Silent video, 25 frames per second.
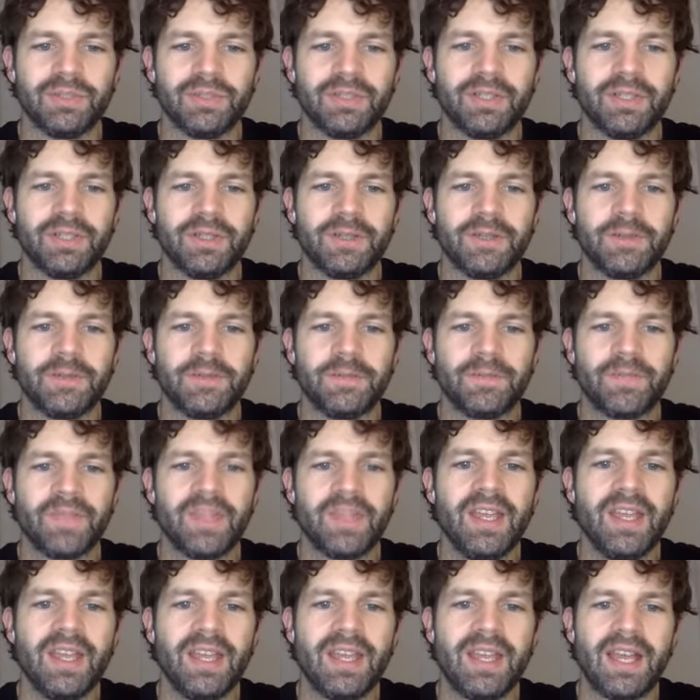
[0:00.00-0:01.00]

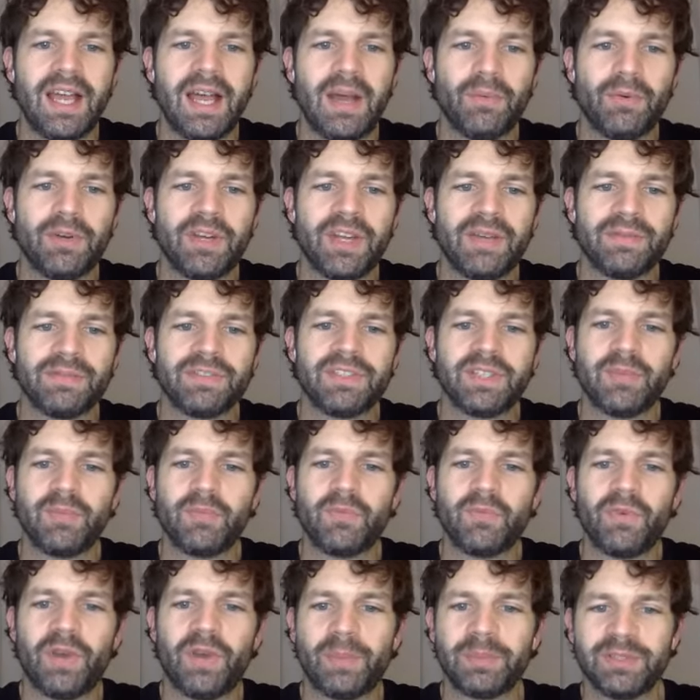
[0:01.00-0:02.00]
I would have
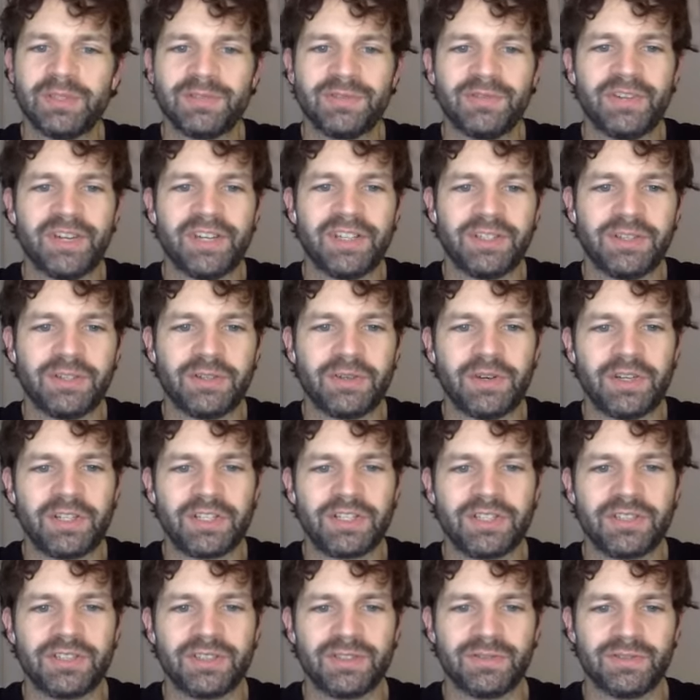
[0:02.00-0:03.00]
some rapid fire
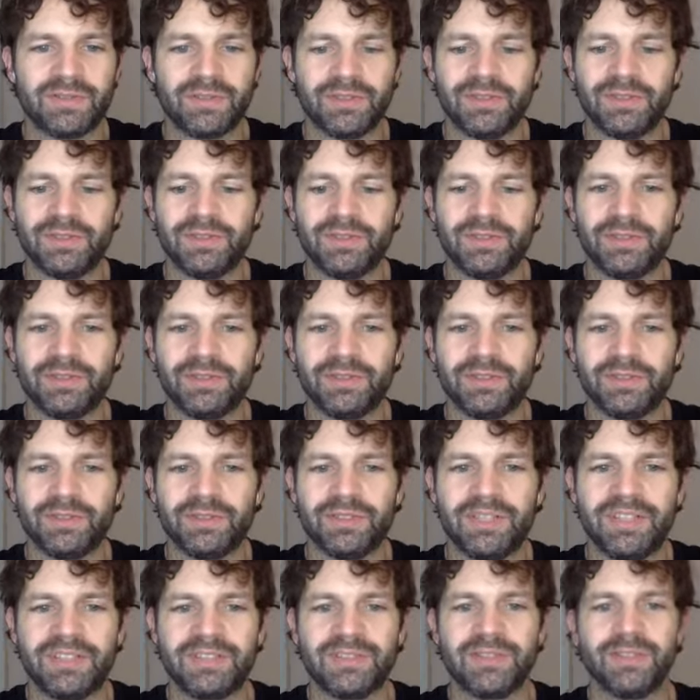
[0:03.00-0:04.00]
questions for you to
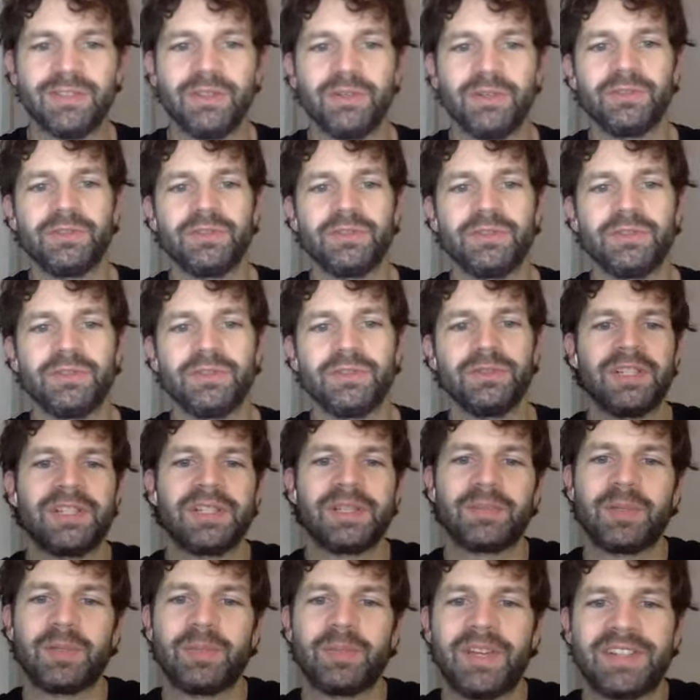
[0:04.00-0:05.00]
get to know you a little
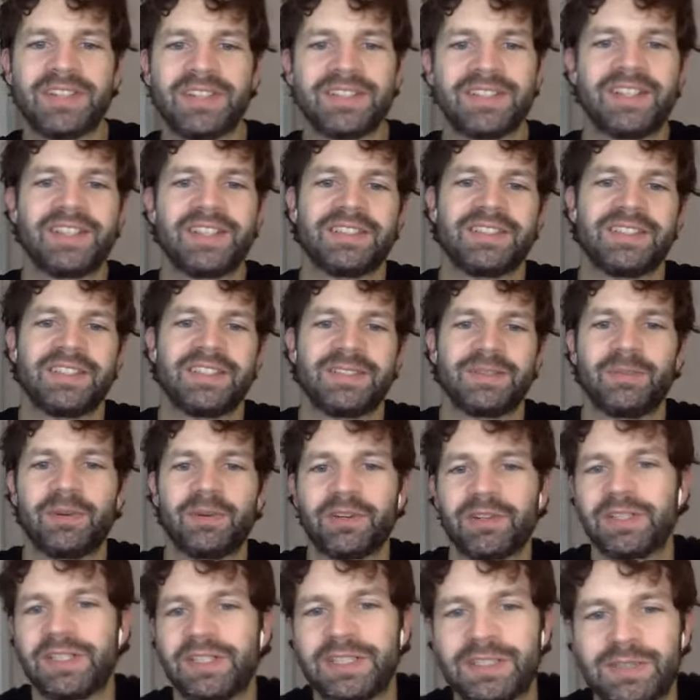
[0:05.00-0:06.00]
bit better as a
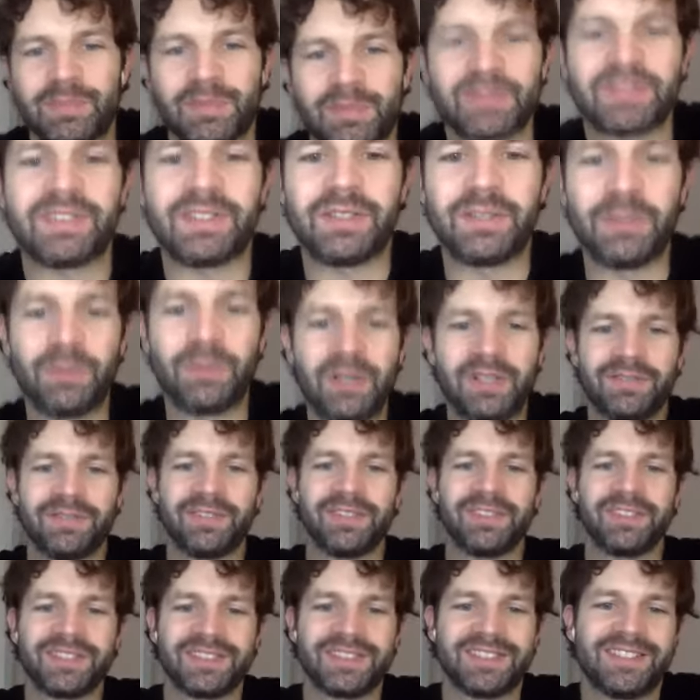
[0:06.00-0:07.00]
marketer and as a person. Okay. Are you ready for
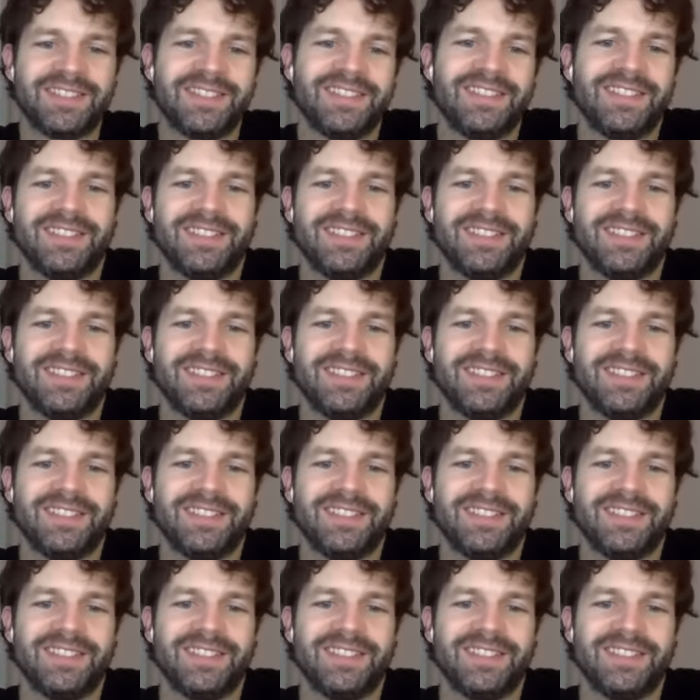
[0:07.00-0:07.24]
this?